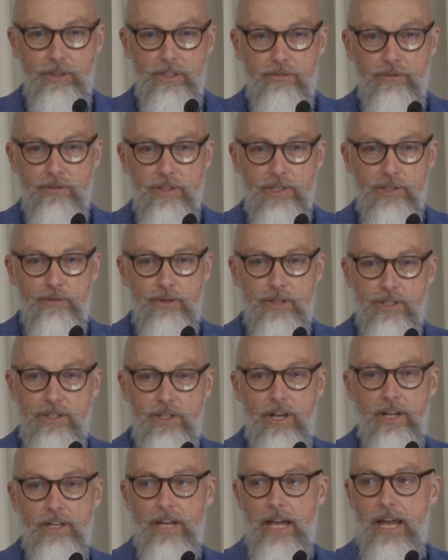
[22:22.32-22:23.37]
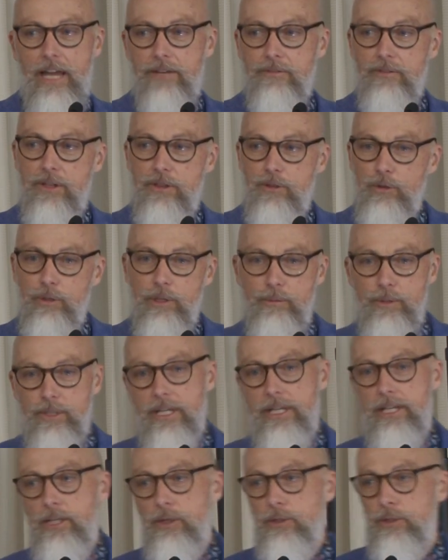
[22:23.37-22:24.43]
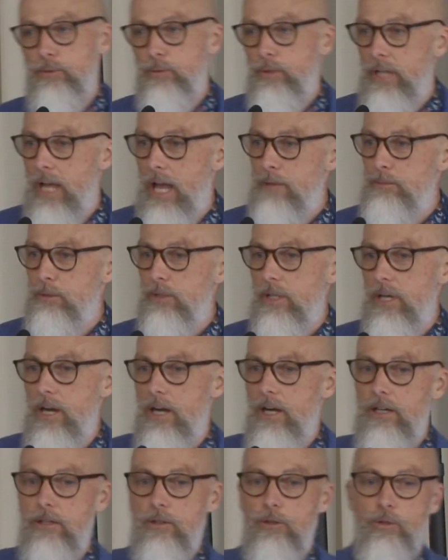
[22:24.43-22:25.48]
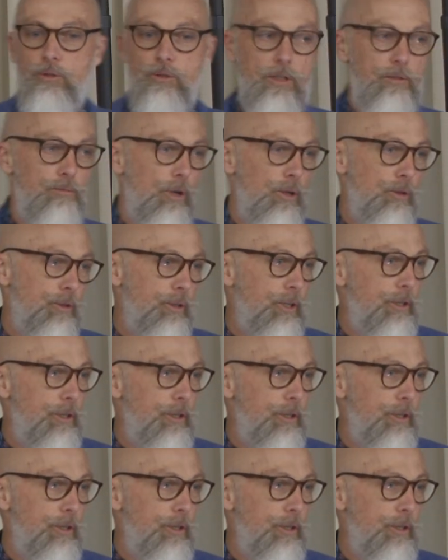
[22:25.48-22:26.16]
the difference for this young lad if he thought he was getting onto a cable car or a roller